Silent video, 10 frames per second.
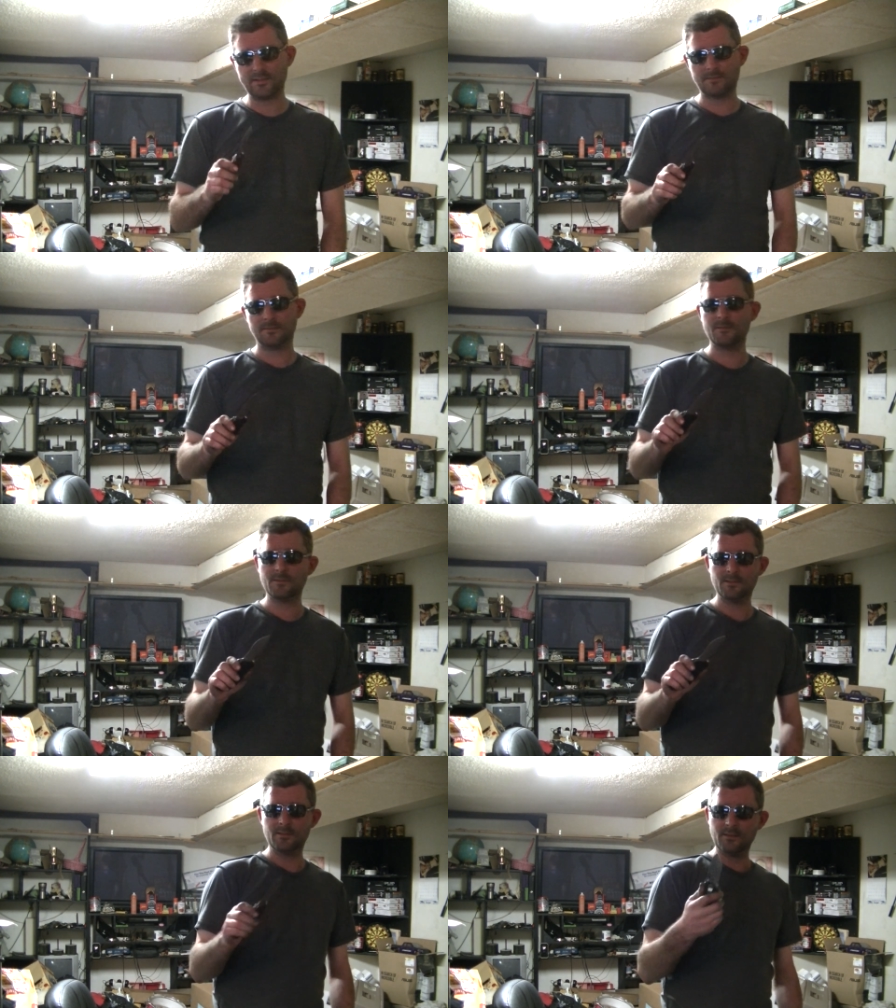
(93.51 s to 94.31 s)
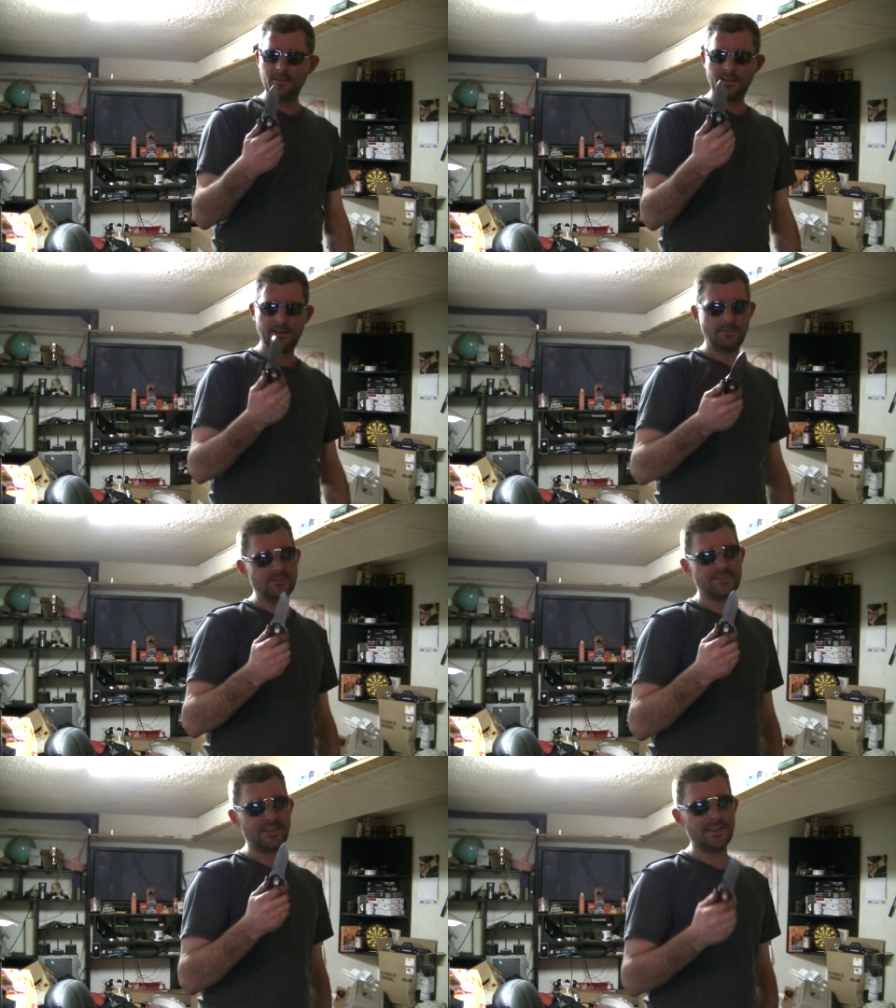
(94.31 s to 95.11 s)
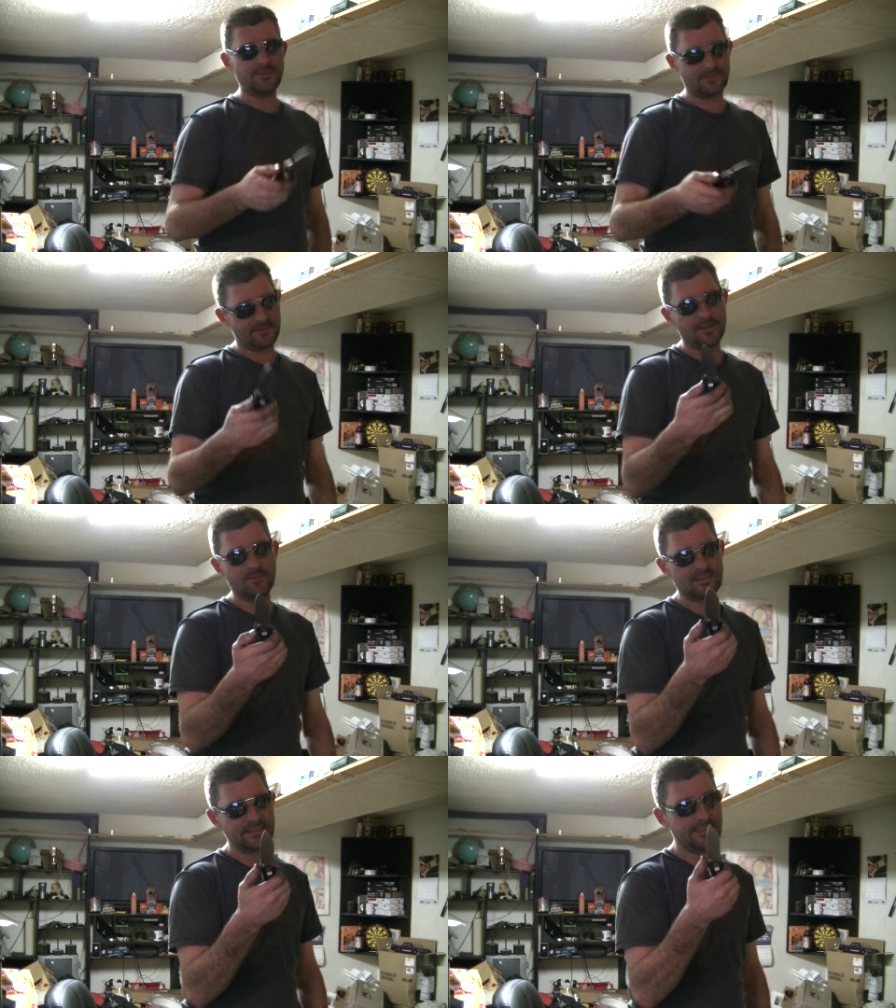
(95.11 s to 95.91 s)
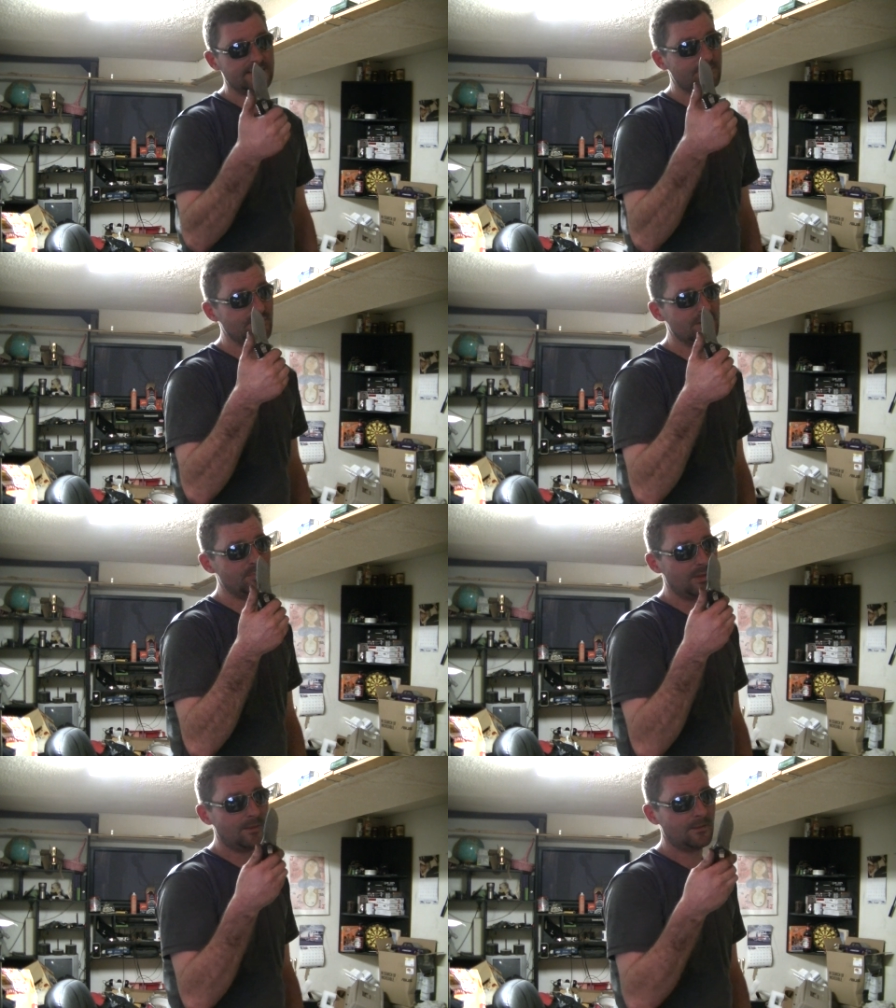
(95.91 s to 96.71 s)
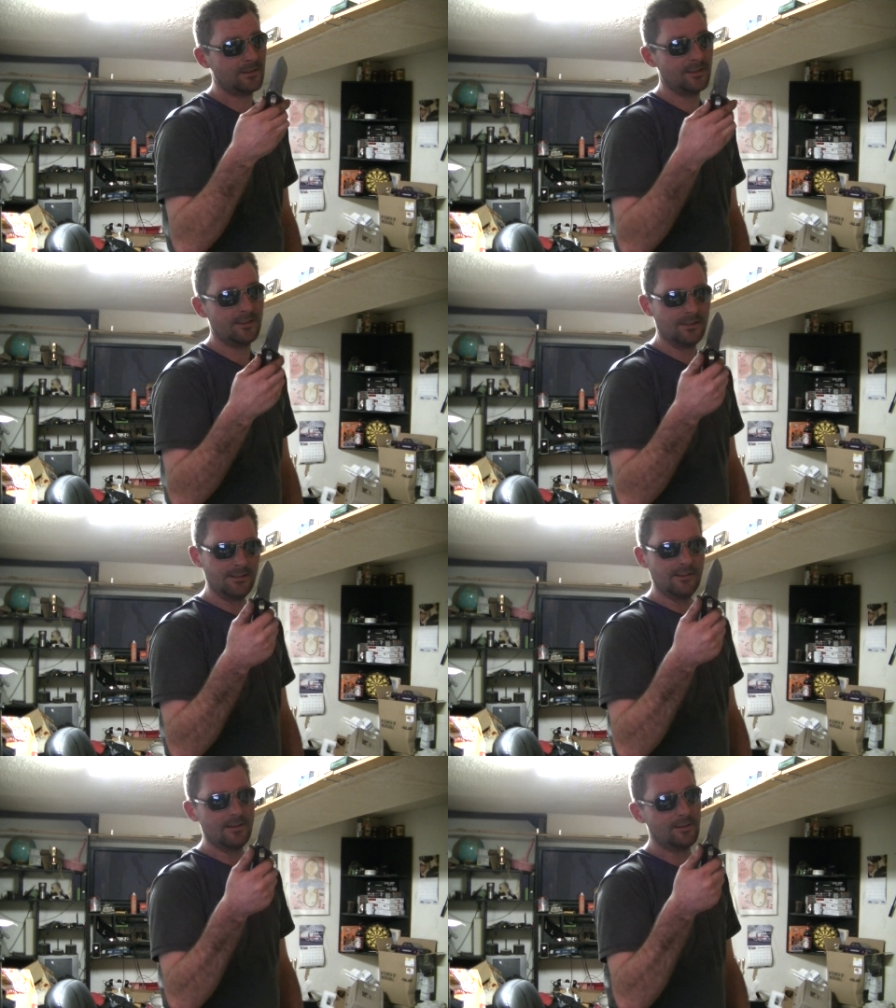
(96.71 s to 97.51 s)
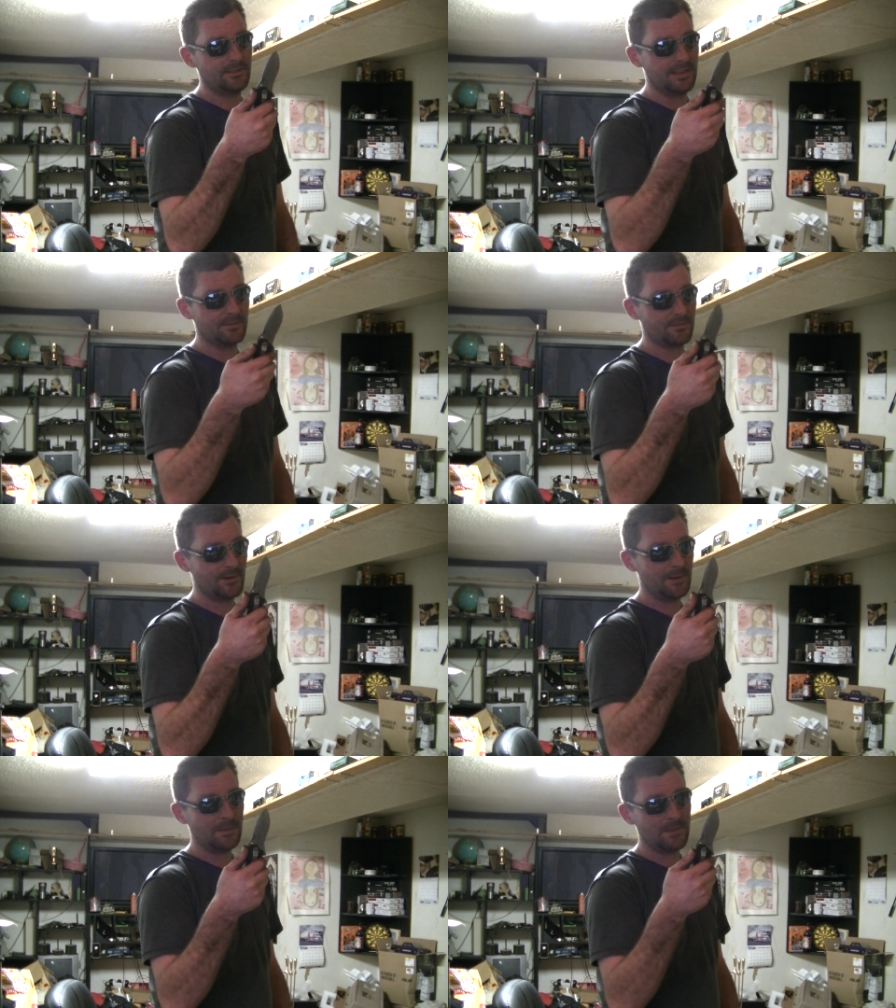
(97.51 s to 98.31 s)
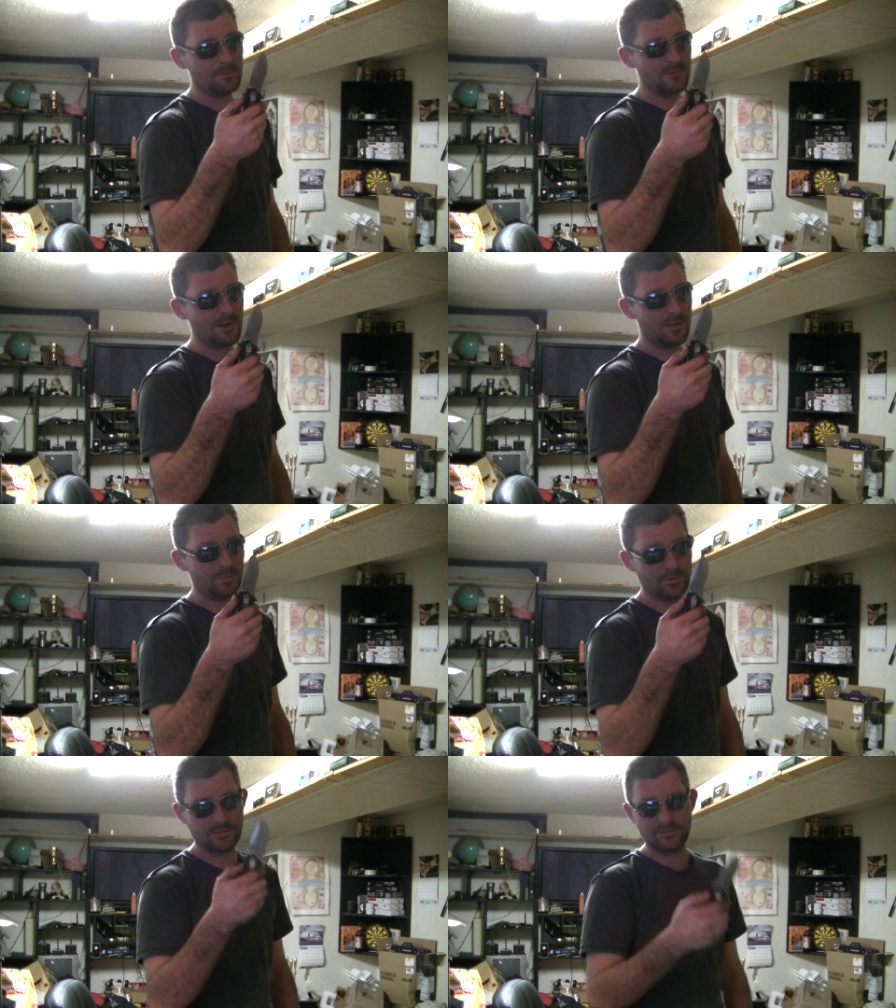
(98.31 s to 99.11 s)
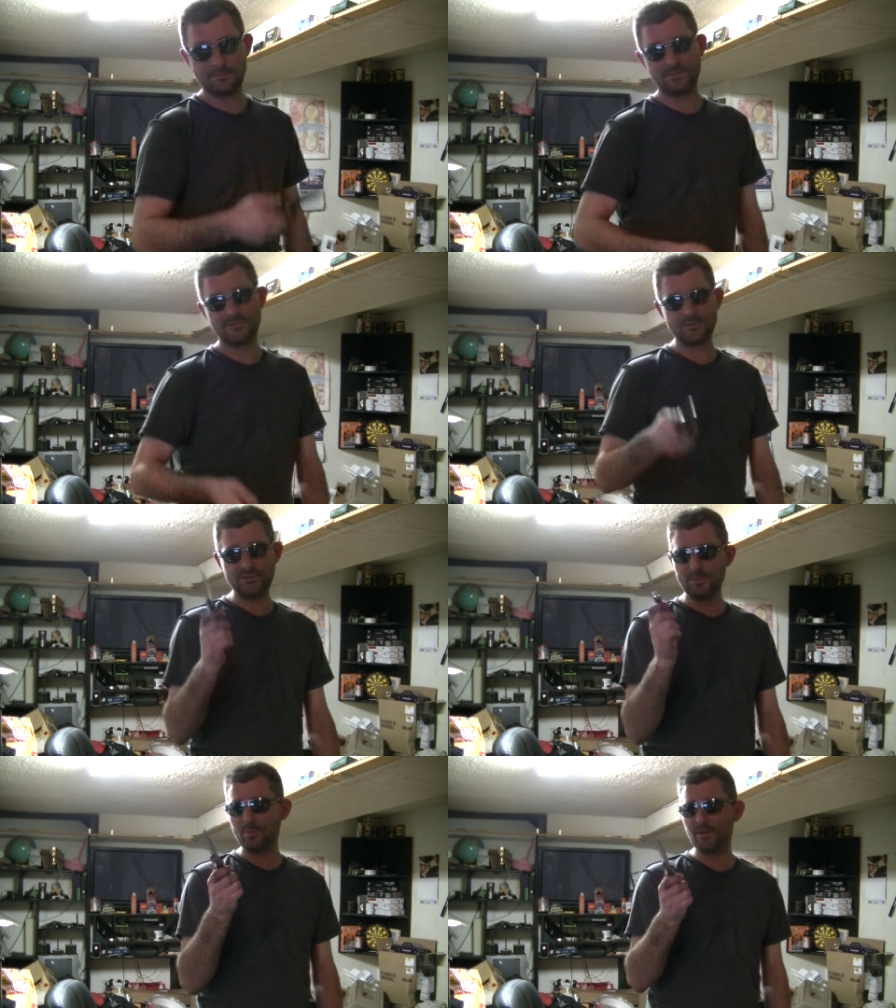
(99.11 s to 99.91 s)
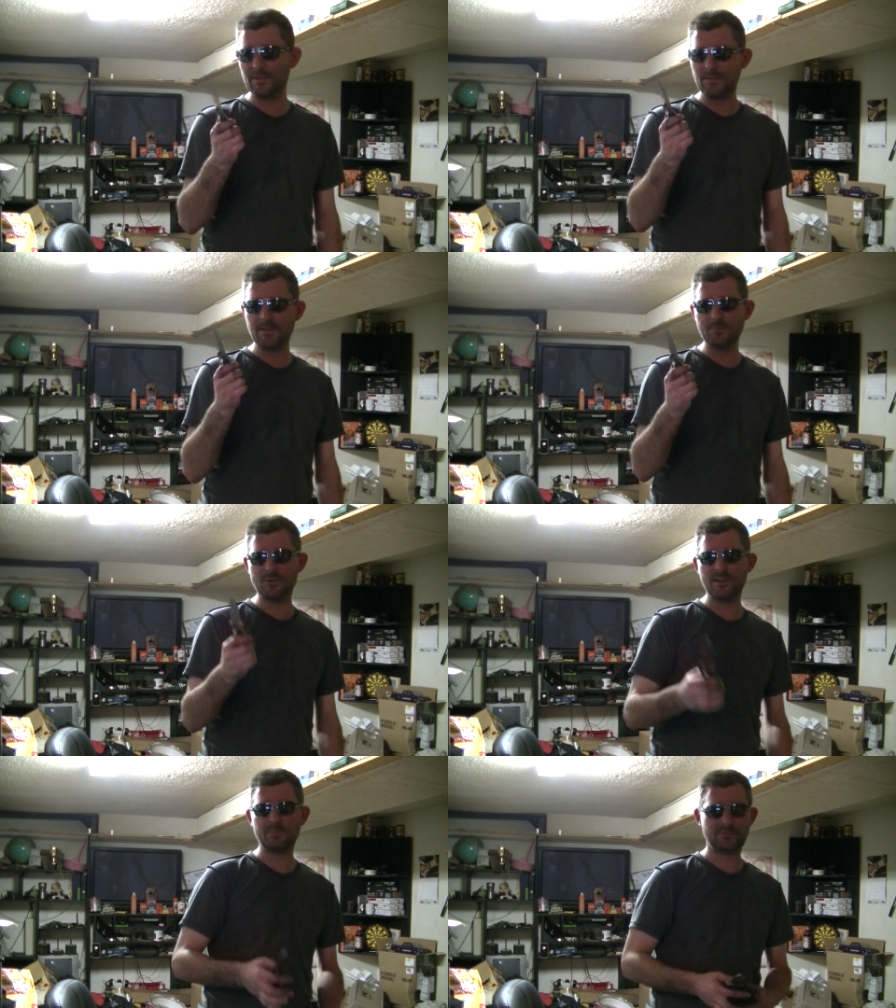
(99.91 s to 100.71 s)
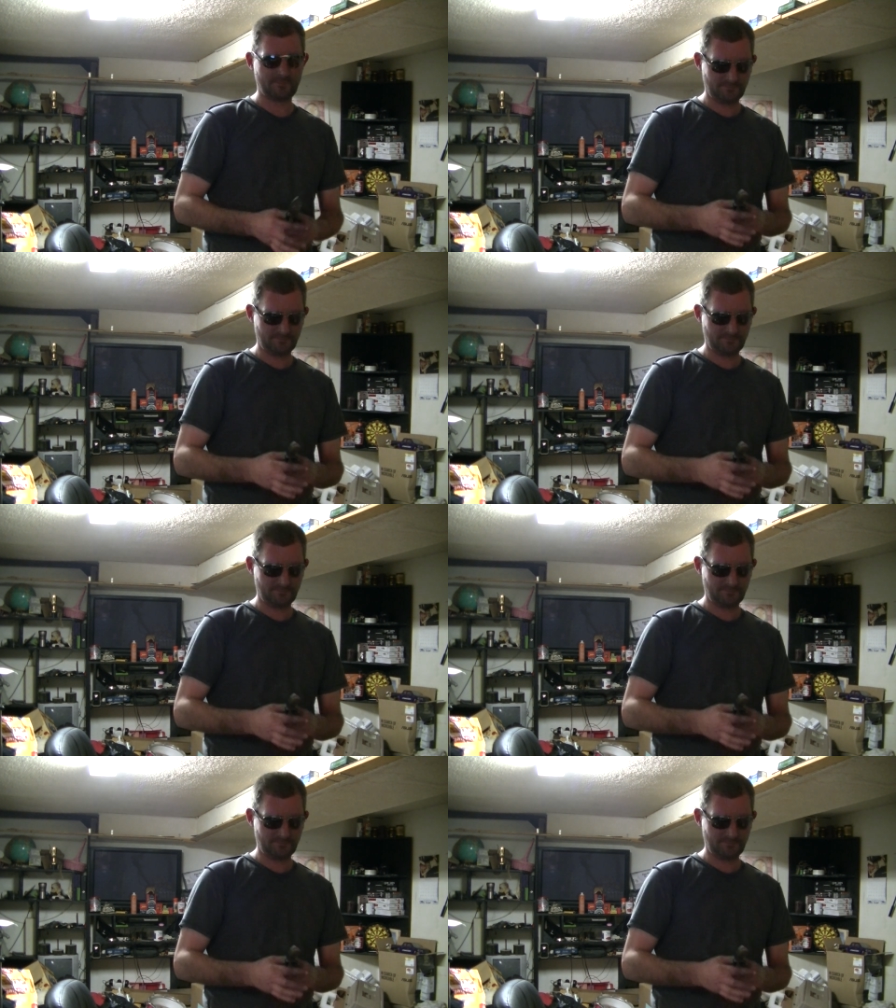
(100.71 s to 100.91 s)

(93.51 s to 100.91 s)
And if you use a knife, I want to see some jimping on that frickin' thumb ramp. There's no jimping on the thumb ramp.